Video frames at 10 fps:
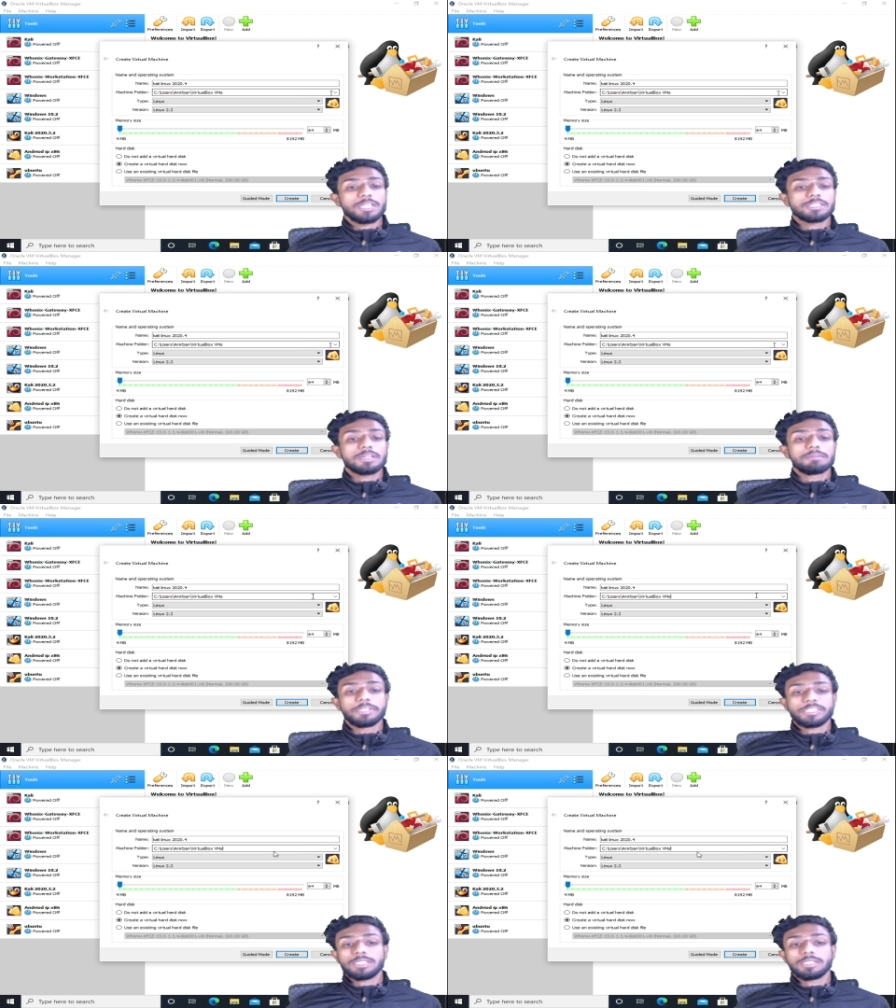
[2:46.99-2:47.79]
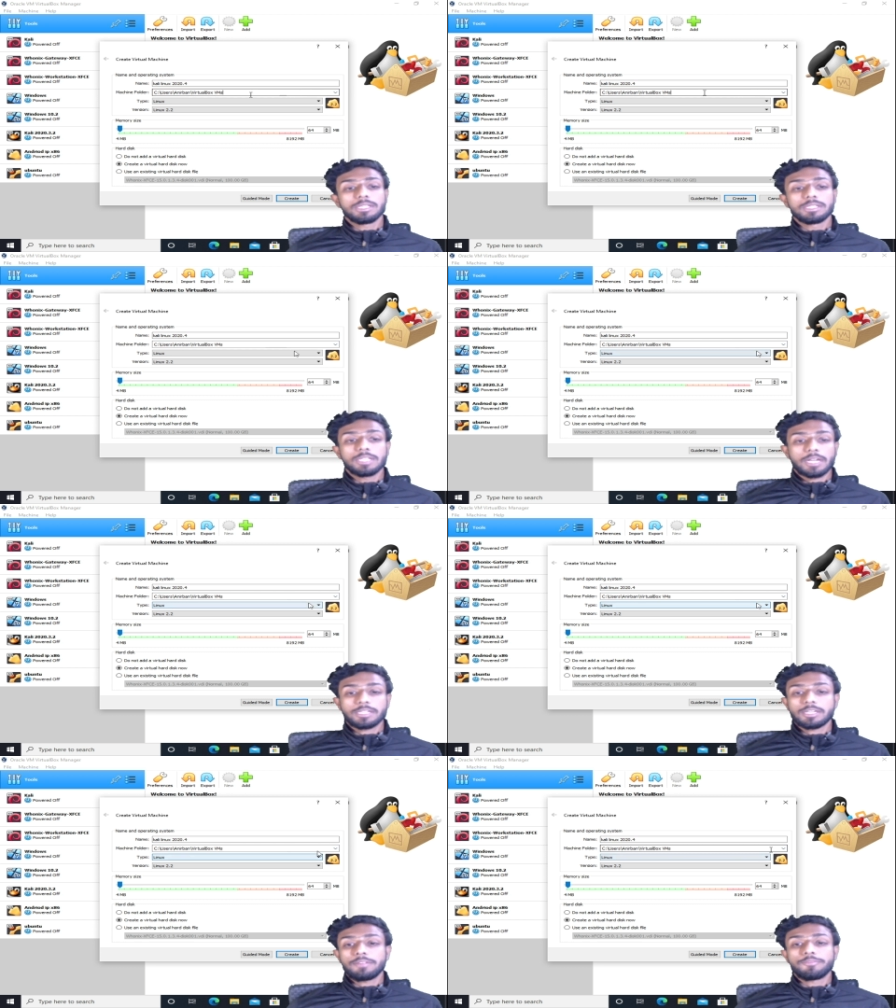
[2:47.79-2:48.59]
change the machine
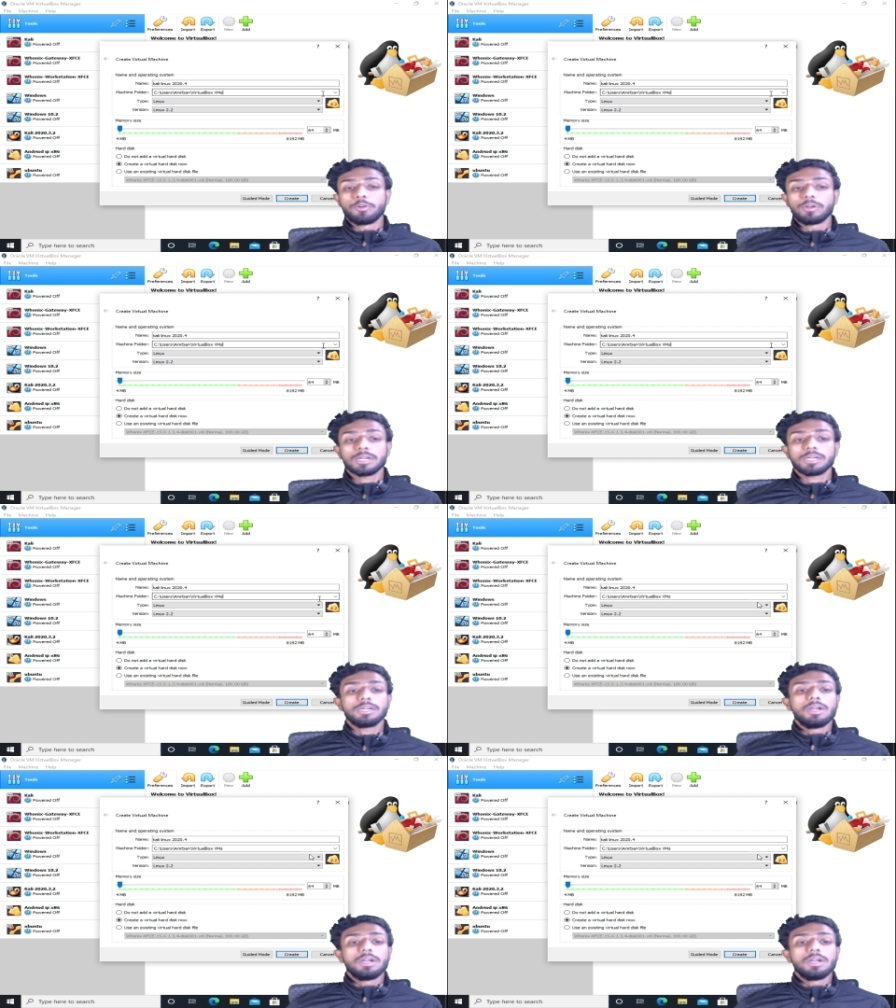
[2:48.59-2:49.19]
directory folder